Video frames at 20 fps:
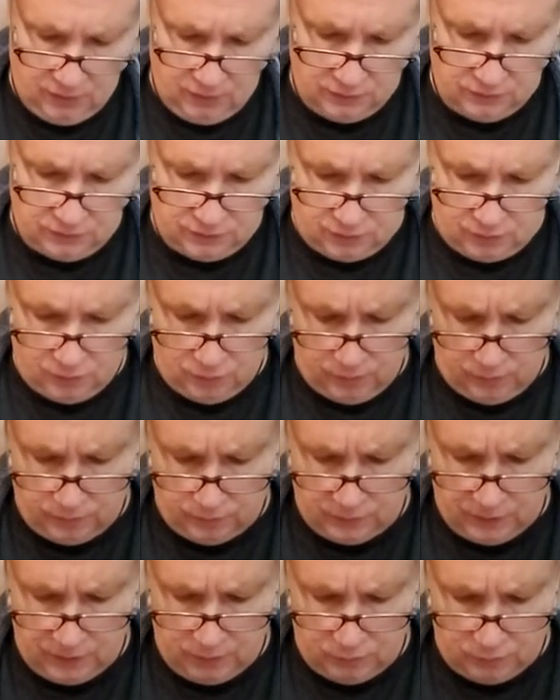So
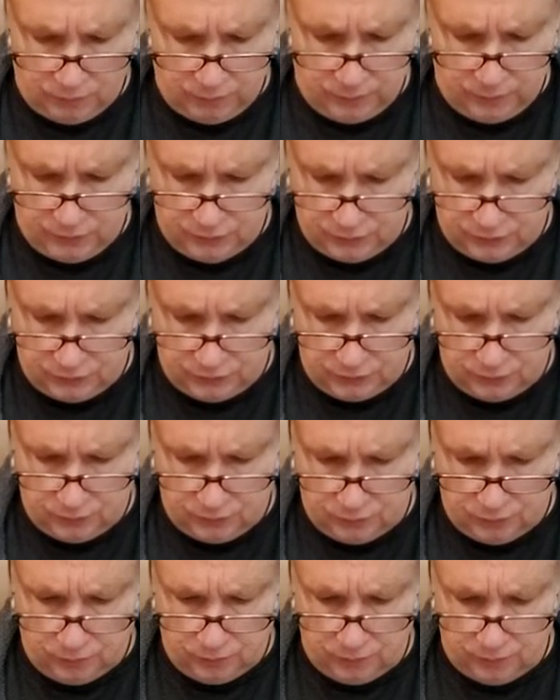that will put
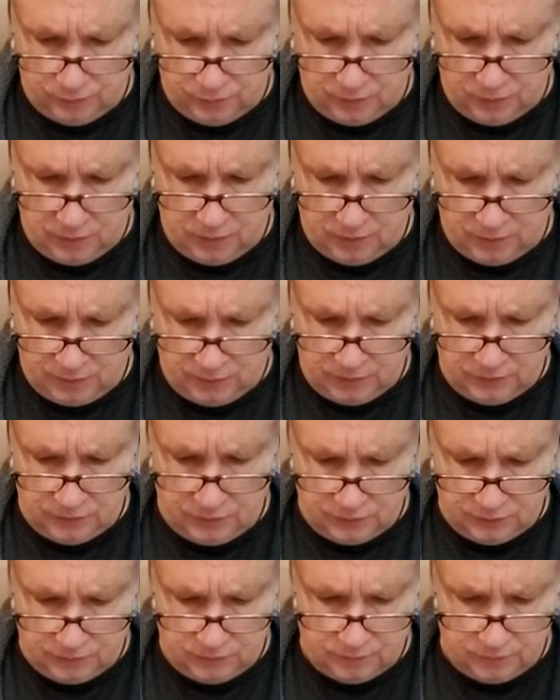you
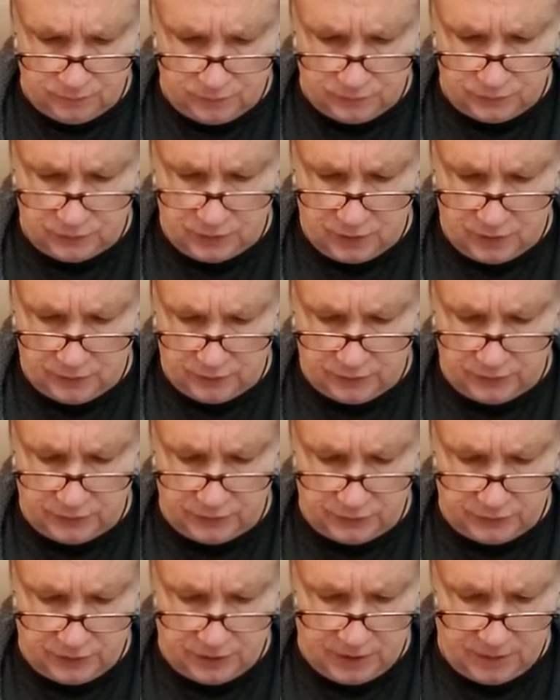into
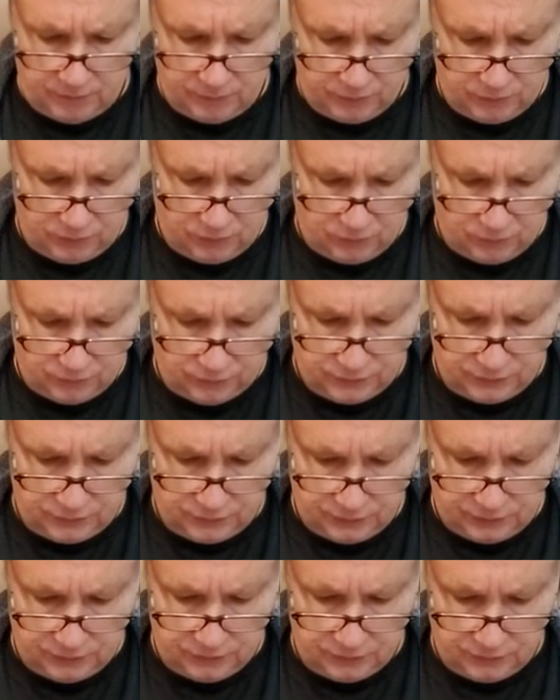Capricorn
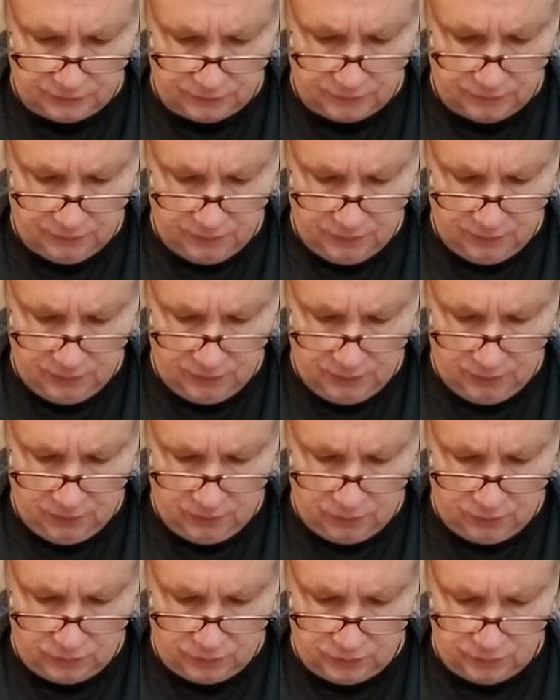season,
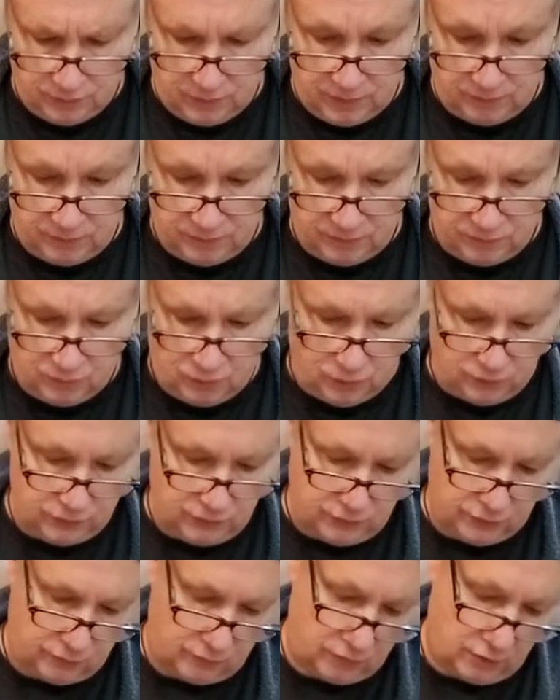which might be more to your